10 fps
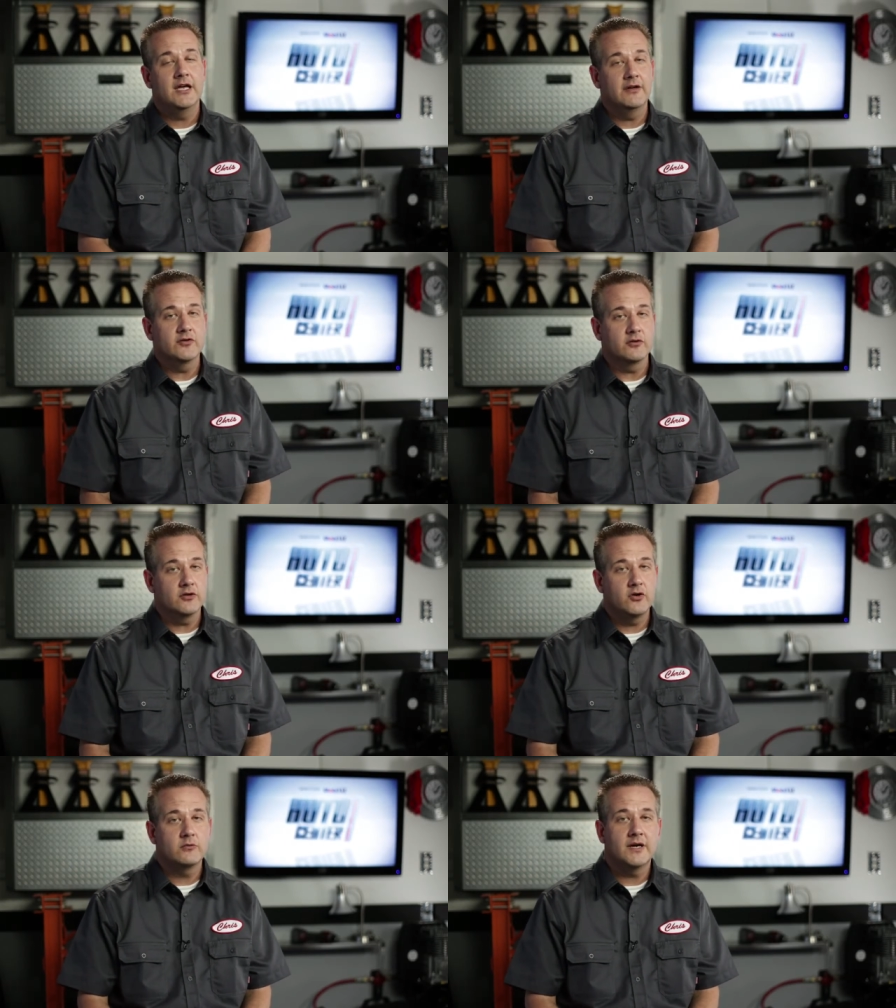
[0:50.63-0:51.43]
If your
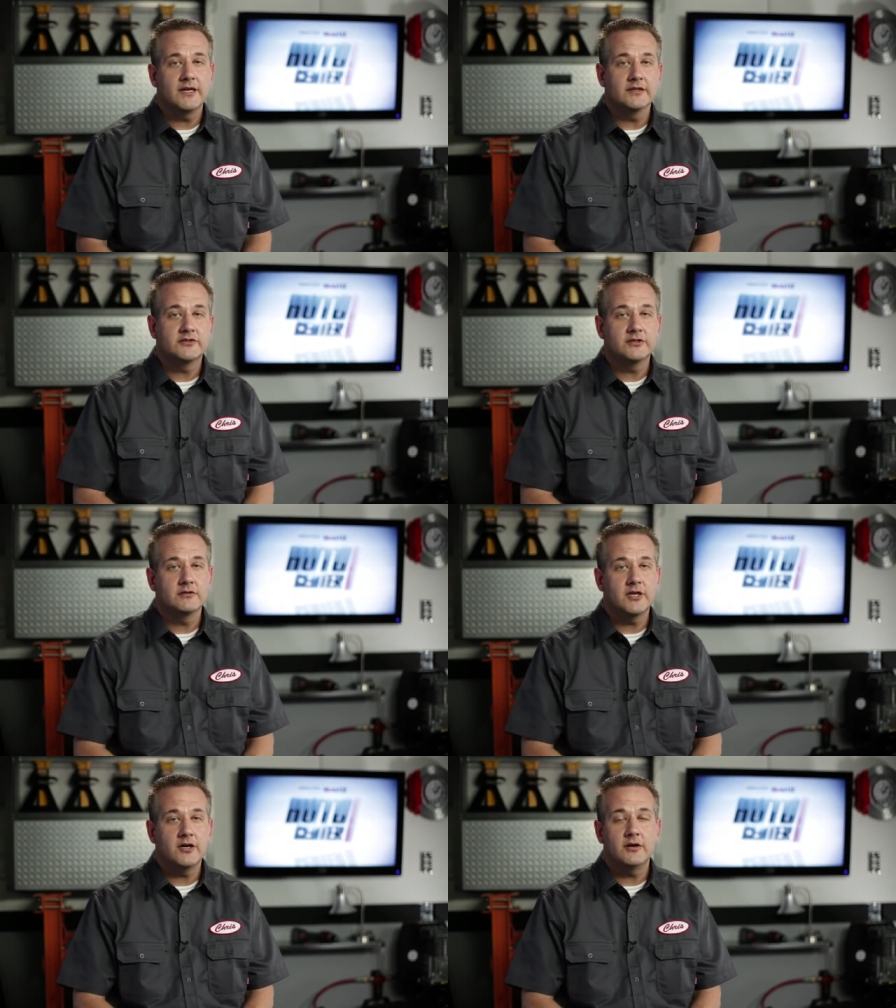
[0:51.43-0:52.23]
load rating is too
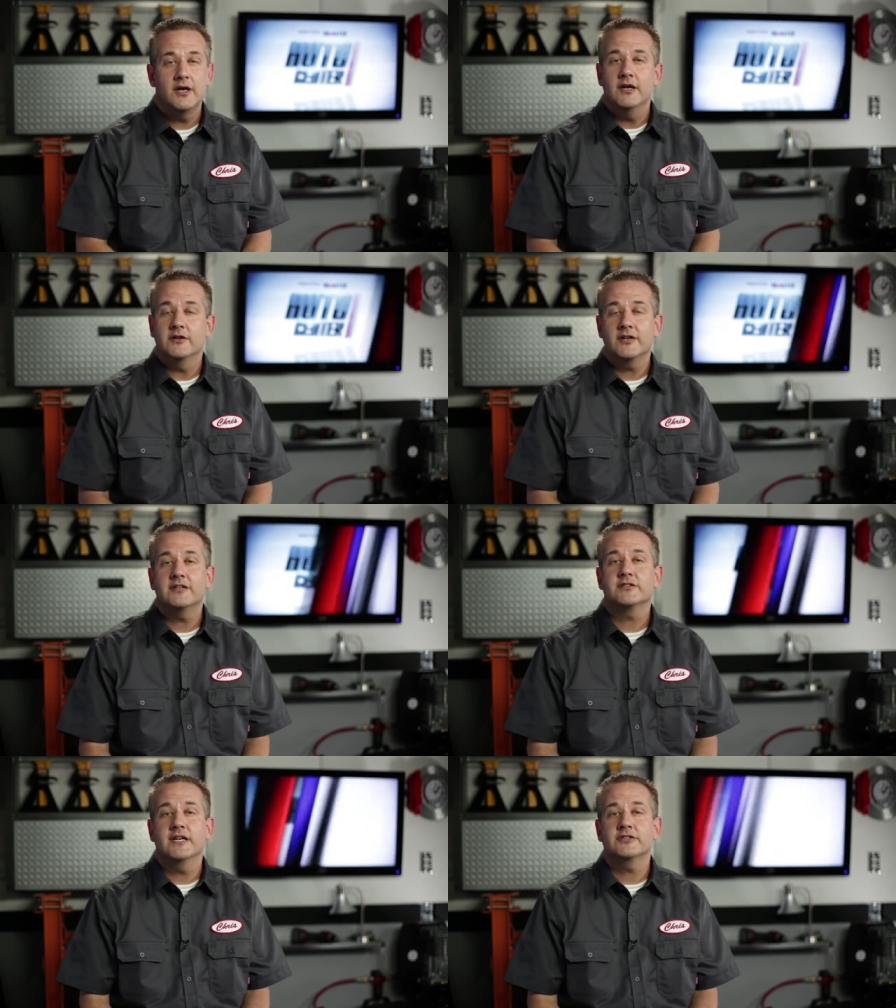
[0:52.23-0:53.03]
low, your
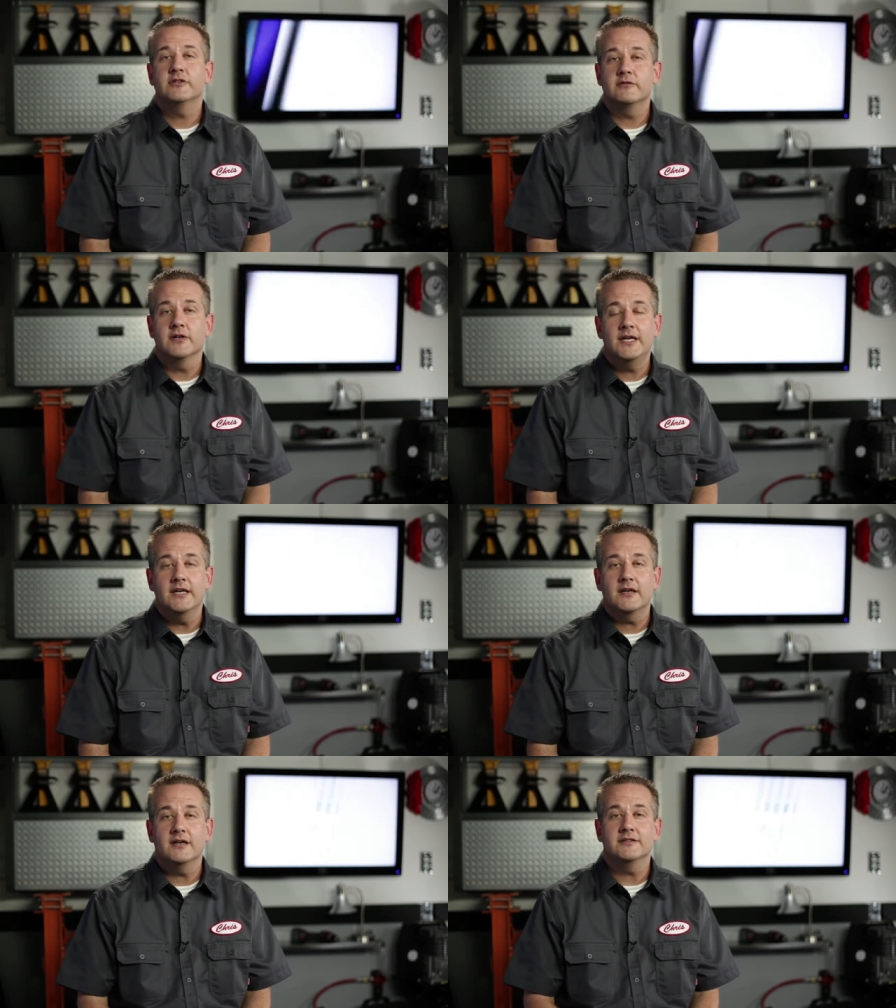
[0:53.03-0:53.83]
tires can actually
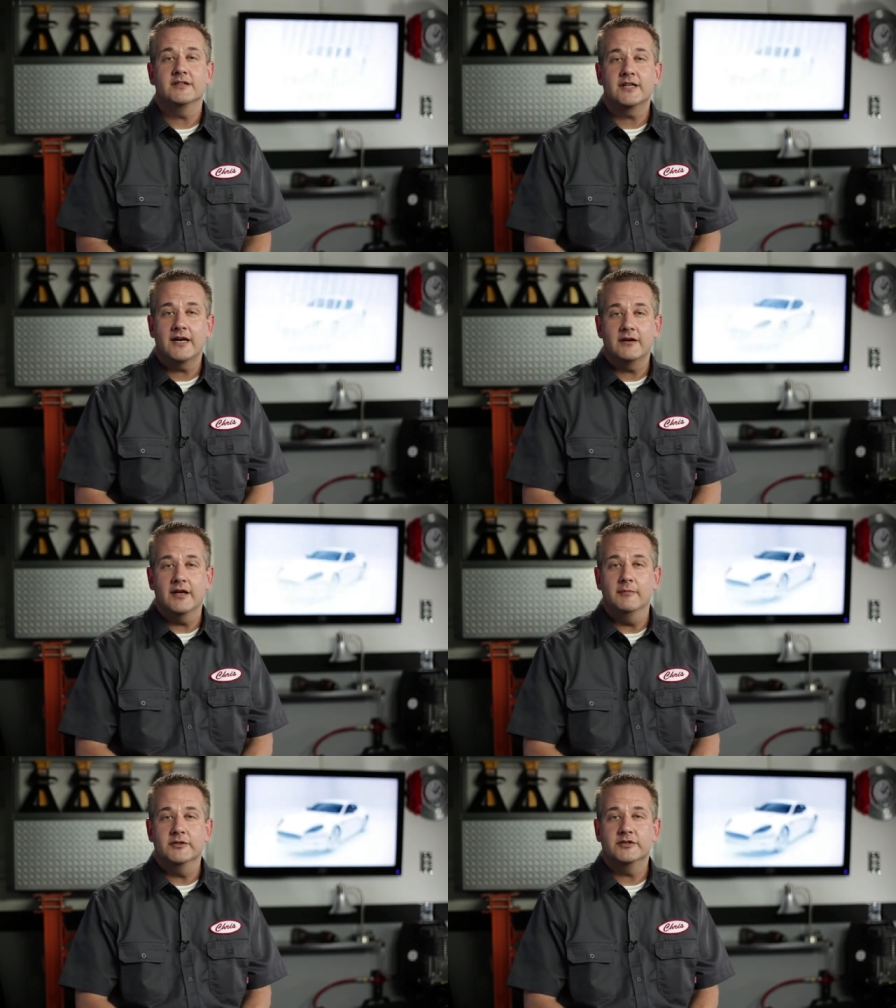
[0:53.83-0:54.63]
overheat, causing tire
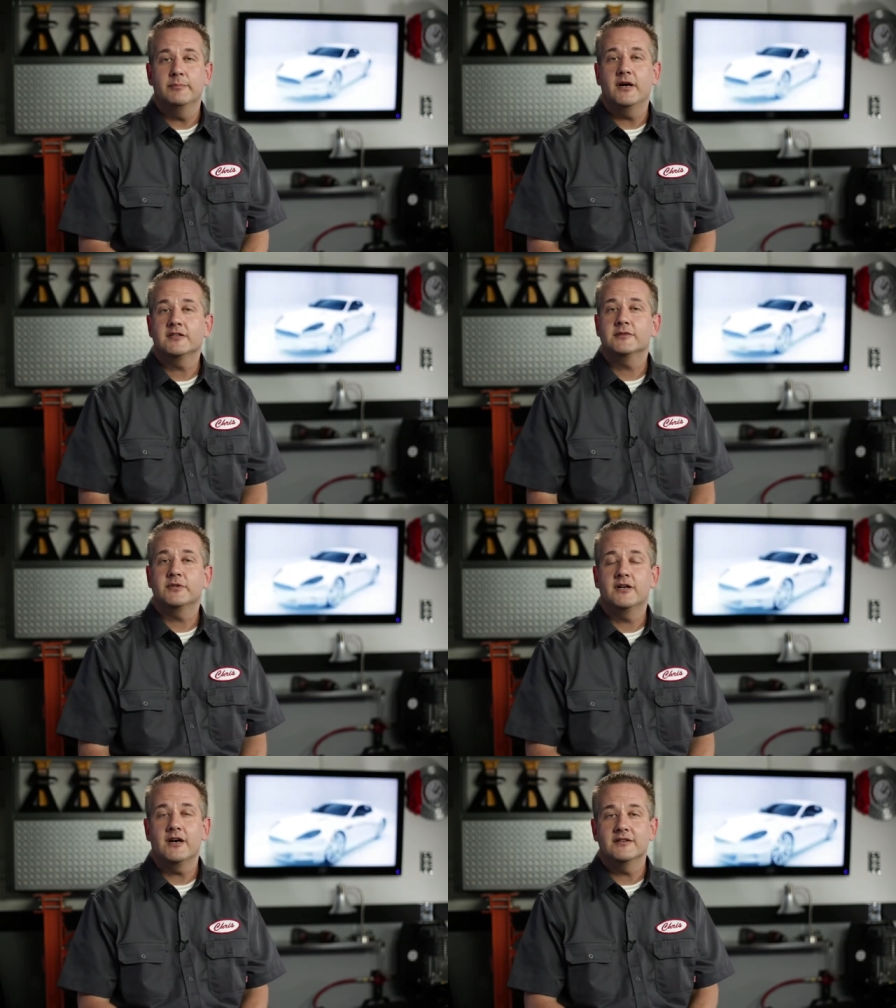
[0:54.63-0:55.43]
damage and
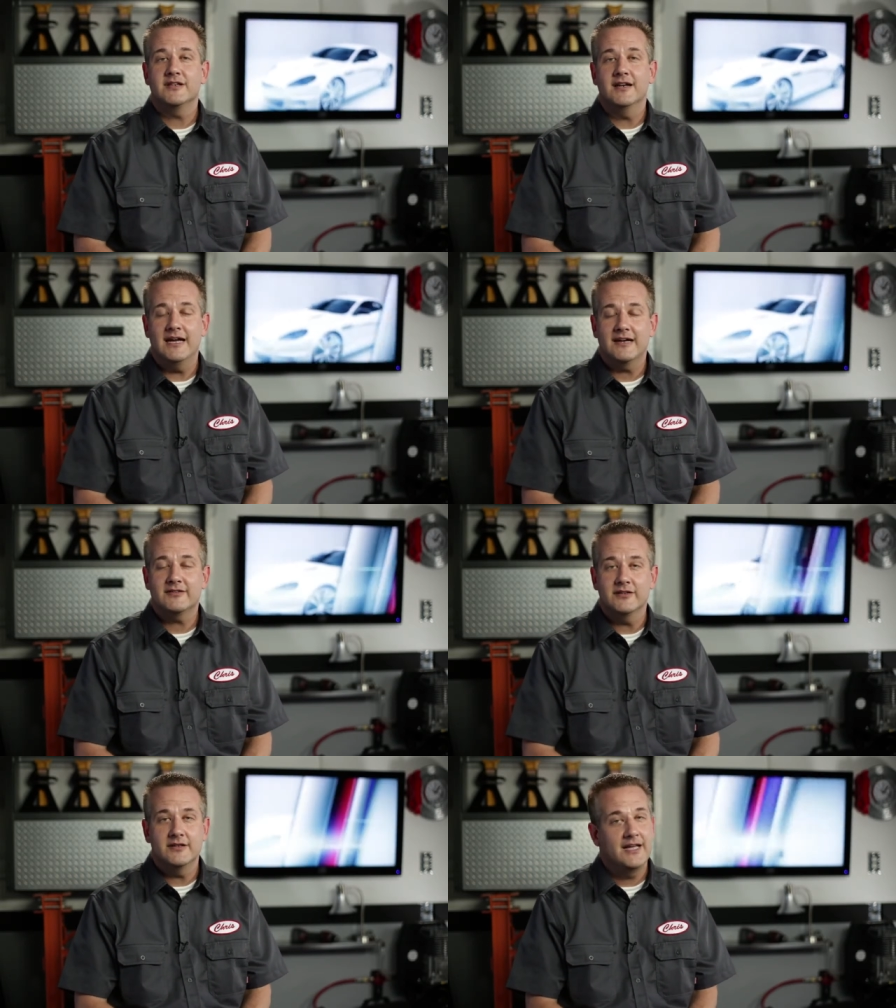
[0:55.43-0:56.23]
possibly causing an
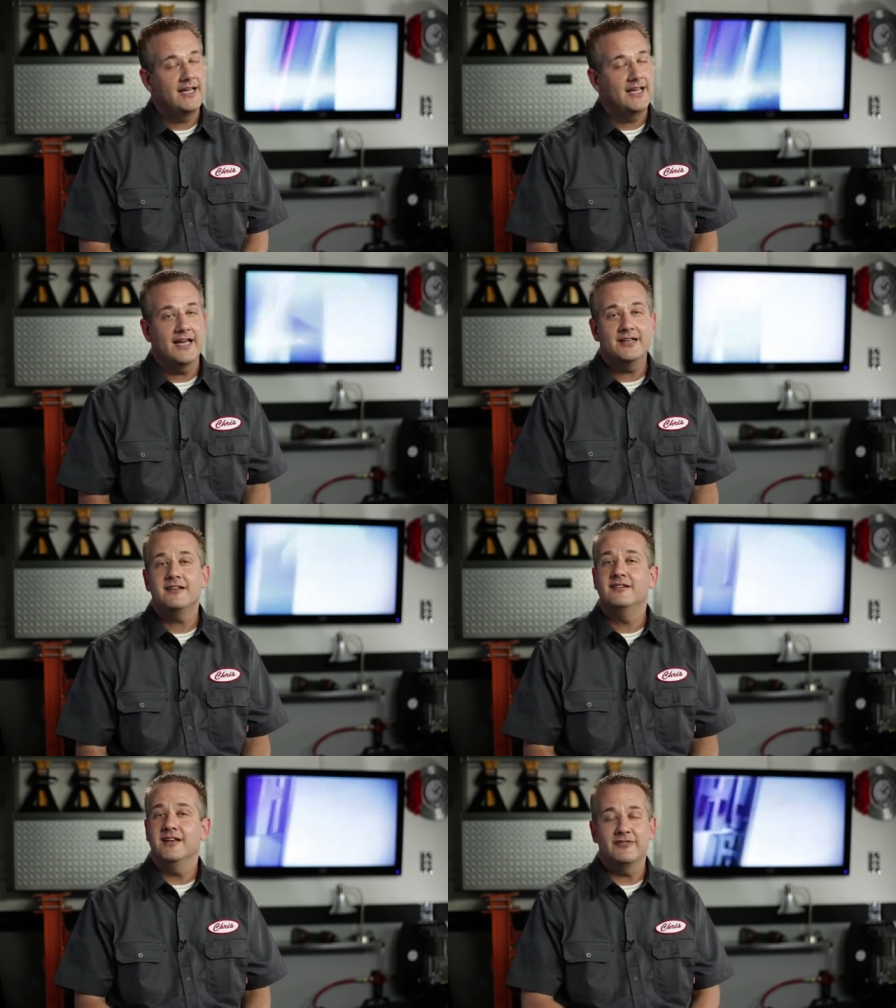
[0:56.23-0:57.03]
accident, and you
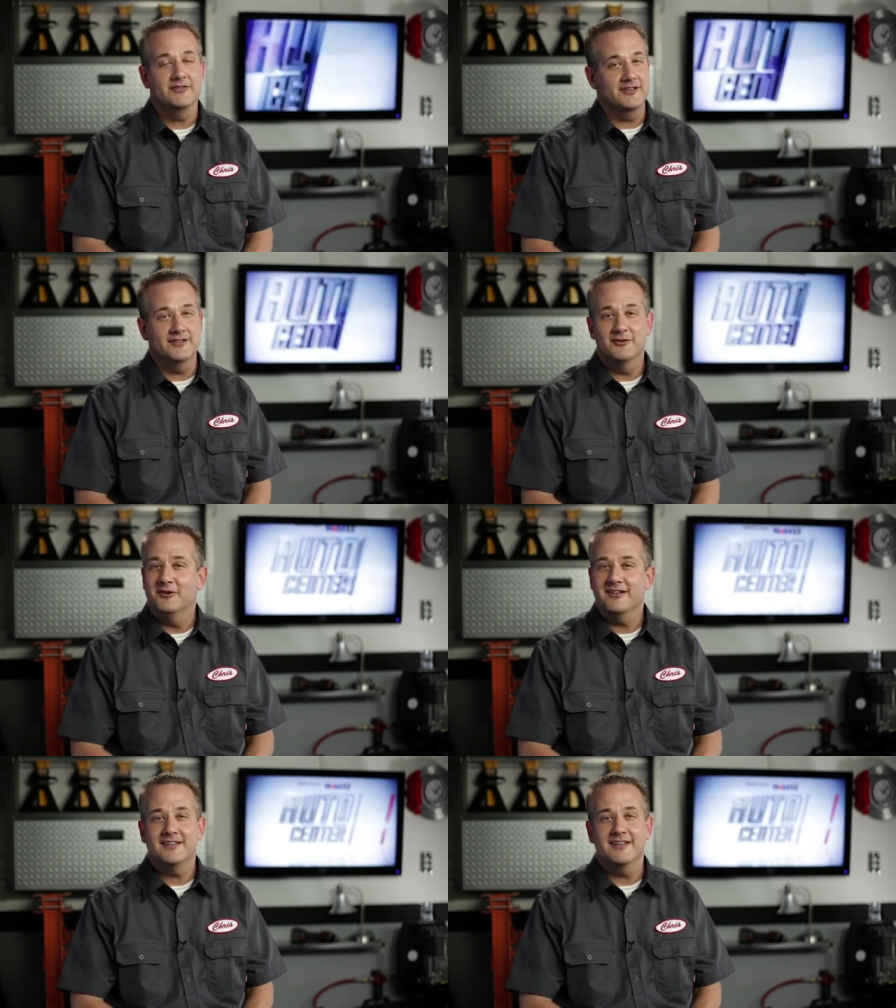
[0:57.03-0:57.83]
definitely don't want